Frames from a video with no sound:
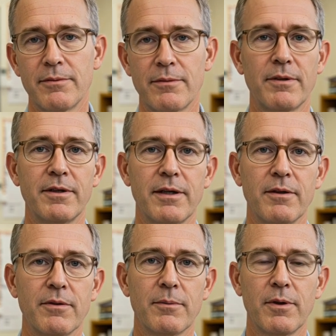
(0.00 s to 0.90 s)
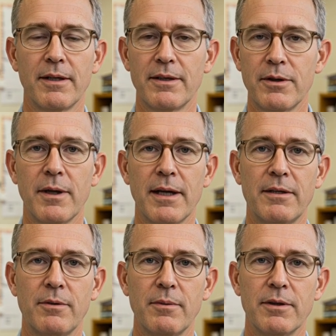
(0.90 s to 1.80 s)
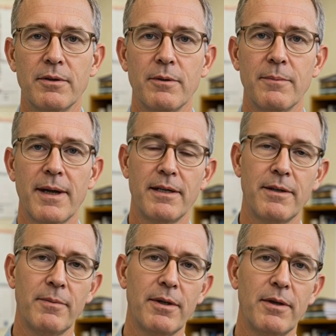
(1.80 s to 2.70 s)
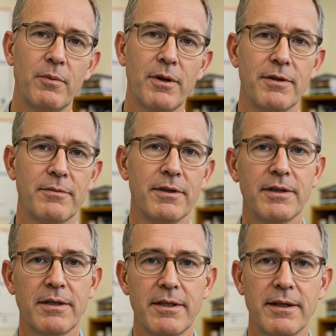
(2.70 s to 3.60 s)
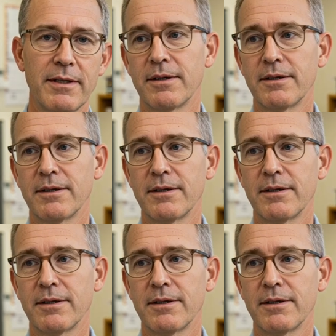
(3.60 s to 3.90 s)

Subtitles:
The silver price crash was dramatic, but it wasn't mysterious.